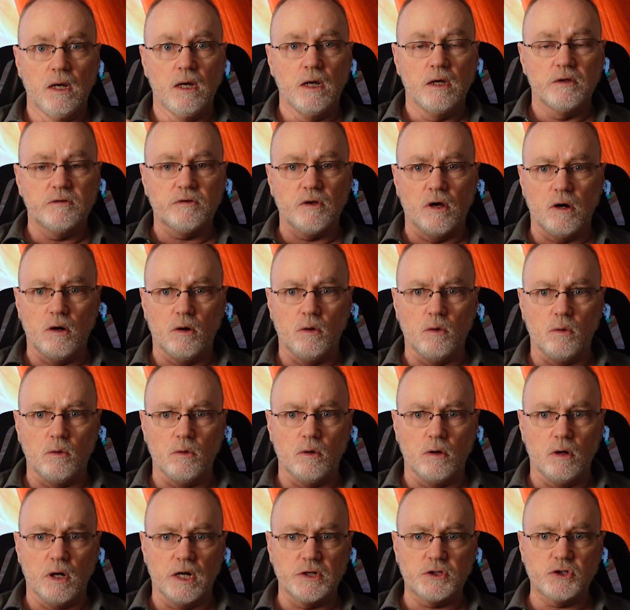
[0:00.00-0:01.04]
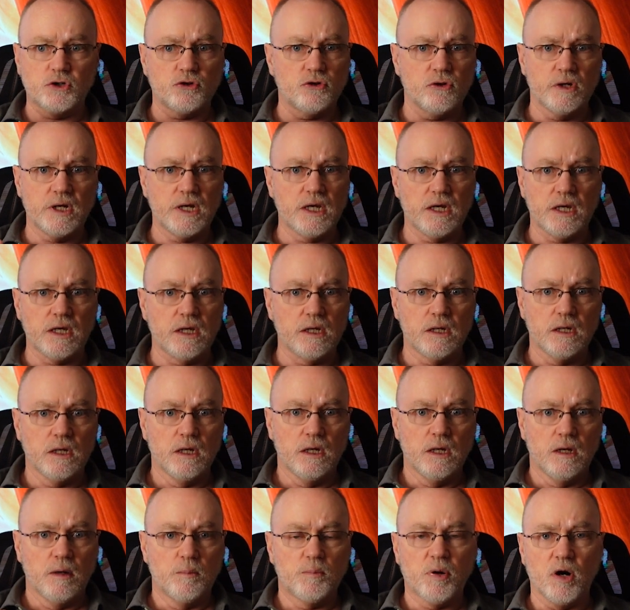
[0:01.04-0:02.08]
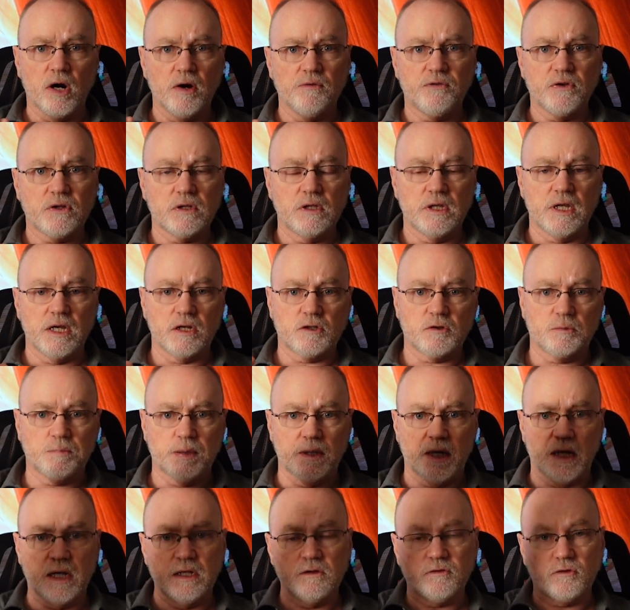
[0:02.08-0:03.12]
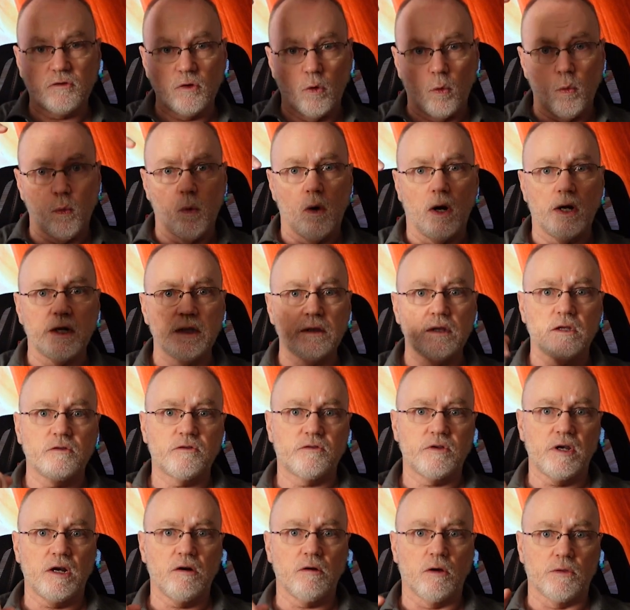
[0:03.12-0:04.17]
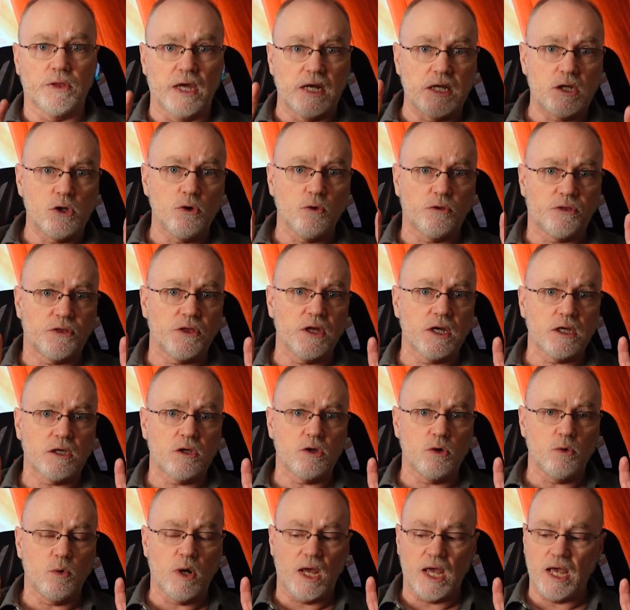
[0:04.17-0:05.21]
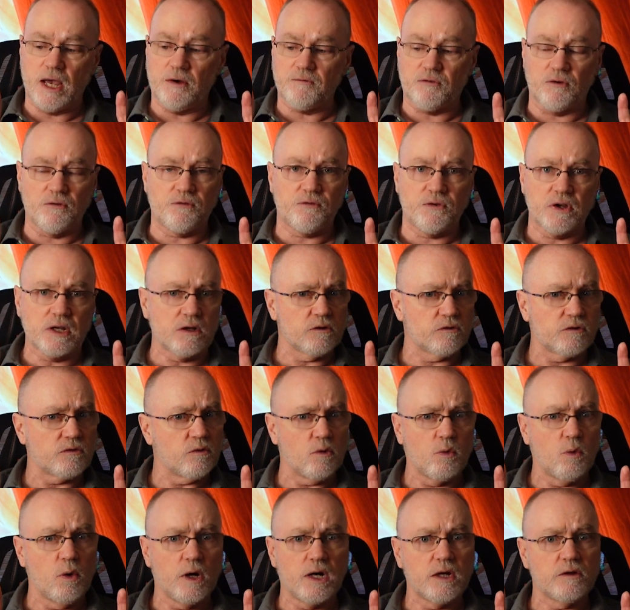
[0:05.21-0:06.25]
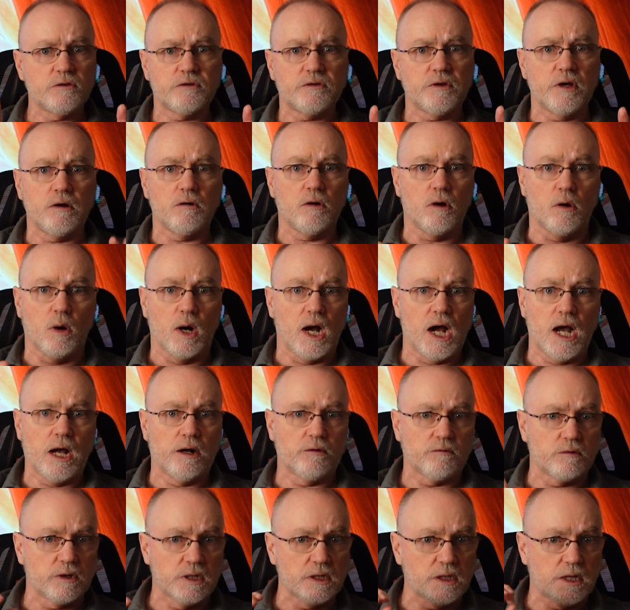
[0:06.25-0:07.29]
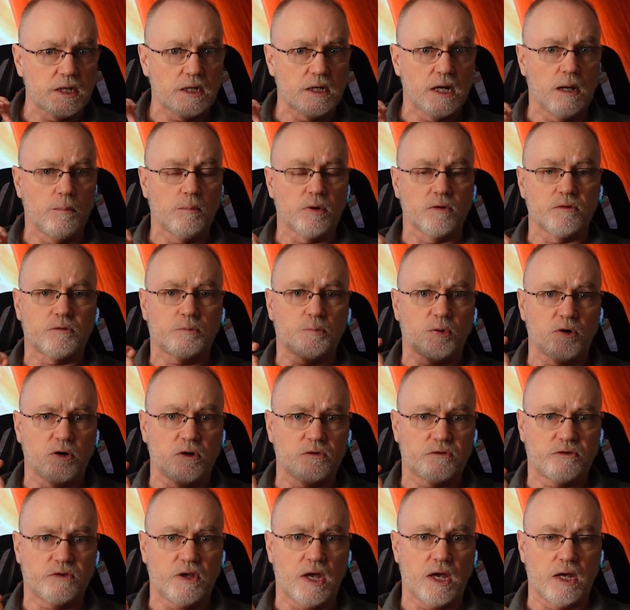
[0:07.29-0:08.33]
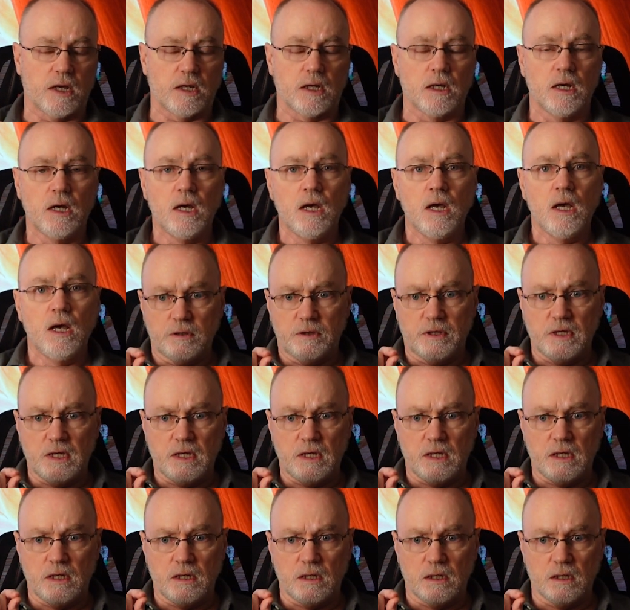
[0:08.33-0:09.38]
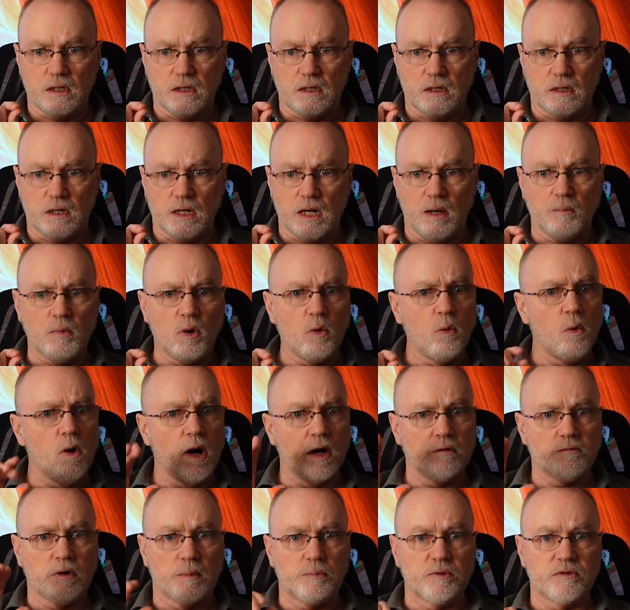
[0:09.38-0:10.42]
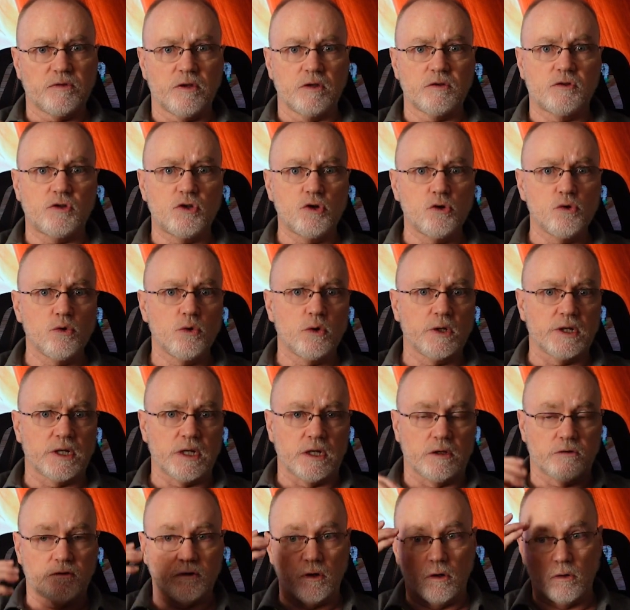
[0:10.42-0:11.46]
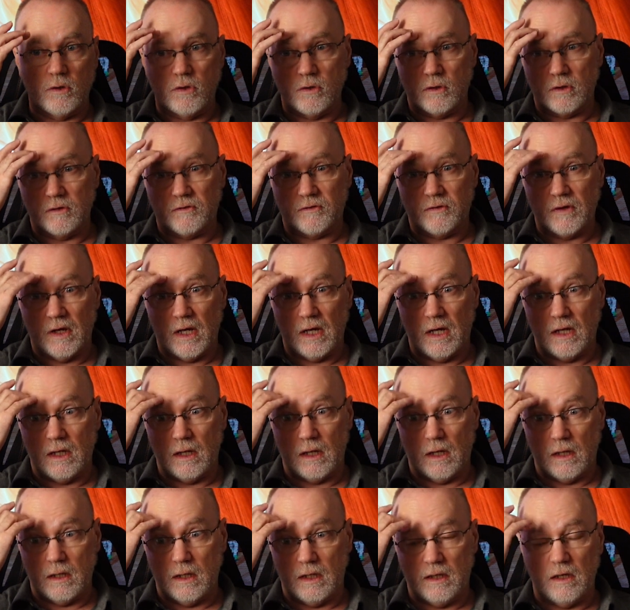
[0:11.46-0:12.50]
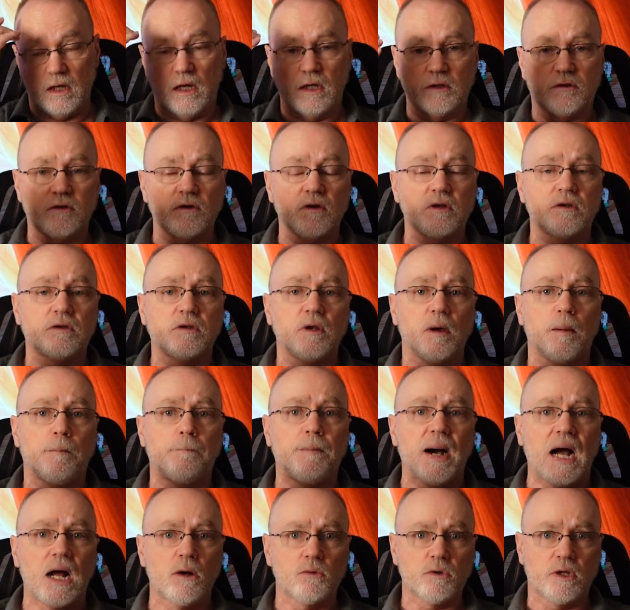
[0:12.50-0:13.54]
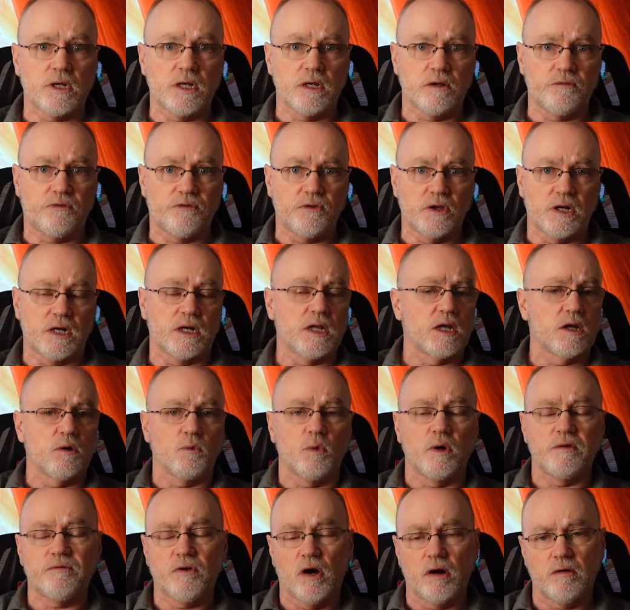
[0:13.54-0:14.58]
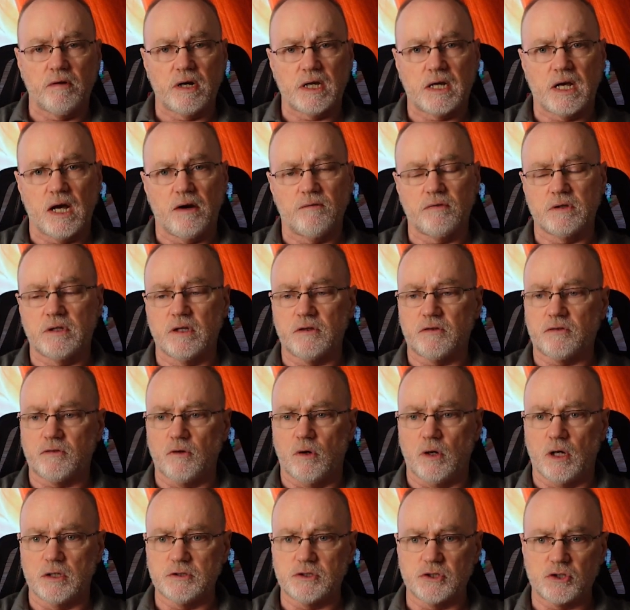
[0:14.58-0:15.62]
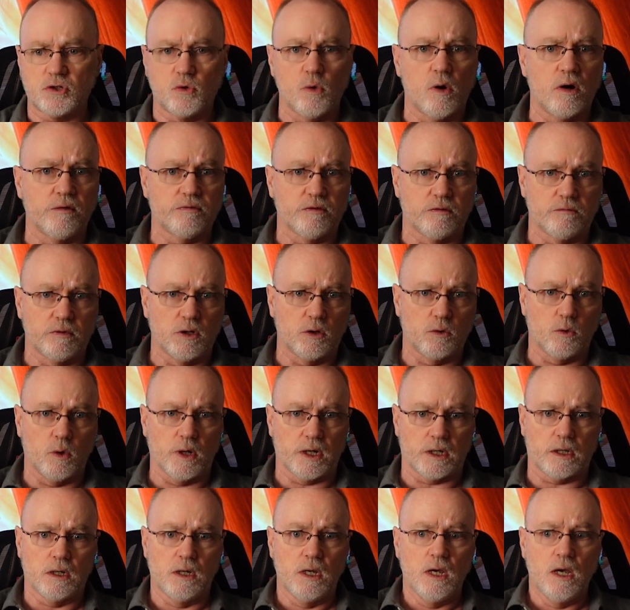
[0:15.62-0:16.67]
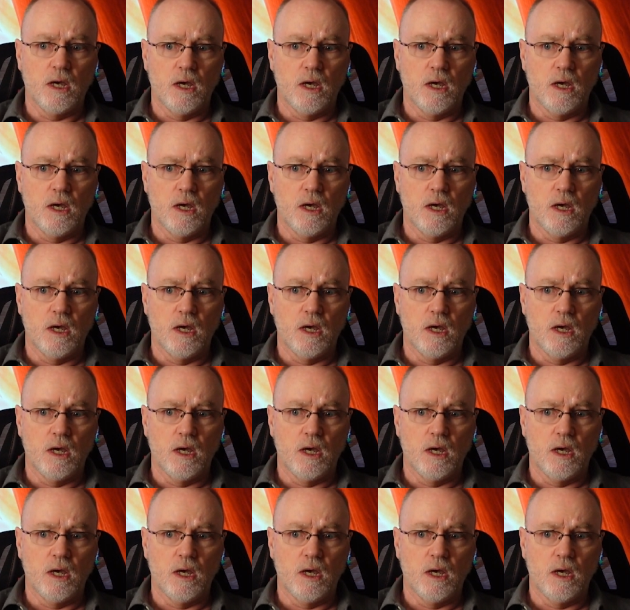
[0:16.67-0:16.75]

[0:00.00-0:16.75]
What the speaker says: So a tree perfectly explains the 1 and the 0 that you think you have for fingers. The 1 and 0 aren't really numbers per se. The number 1 represents unity. So you could say it's a bounded infinity. And we've already covered this, so I'll just go over it real quick.